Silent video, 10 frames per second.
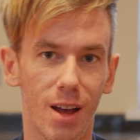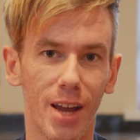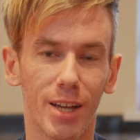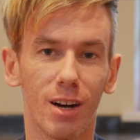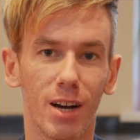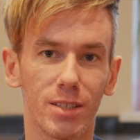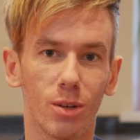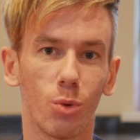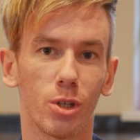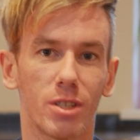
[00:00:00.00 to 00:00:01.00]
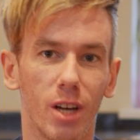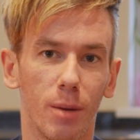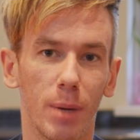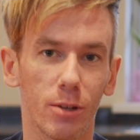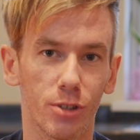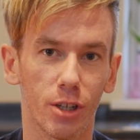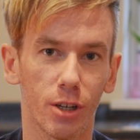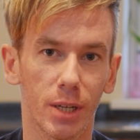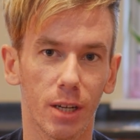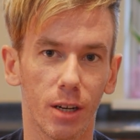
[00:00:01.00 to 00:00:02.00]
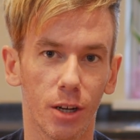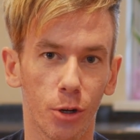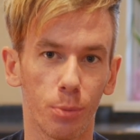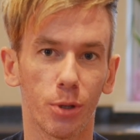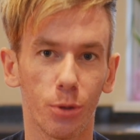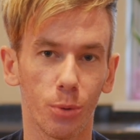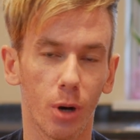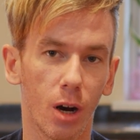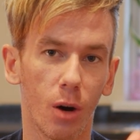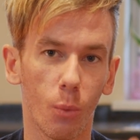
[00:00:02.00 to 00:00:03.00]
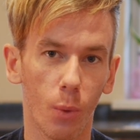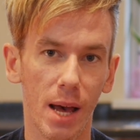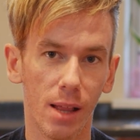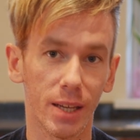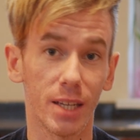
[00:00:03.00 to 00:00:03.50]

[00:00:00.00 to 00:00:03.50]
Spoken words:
Hey guys, what's up? How's it going? I hope you are well.